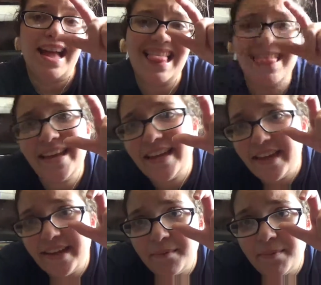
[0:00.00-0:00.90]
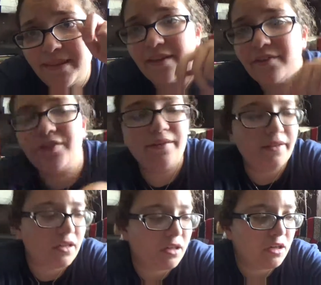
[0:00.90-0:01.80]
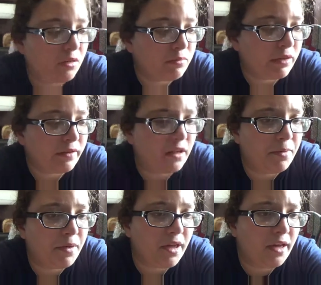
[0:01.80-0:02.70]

a little bit different. Um, it's going to be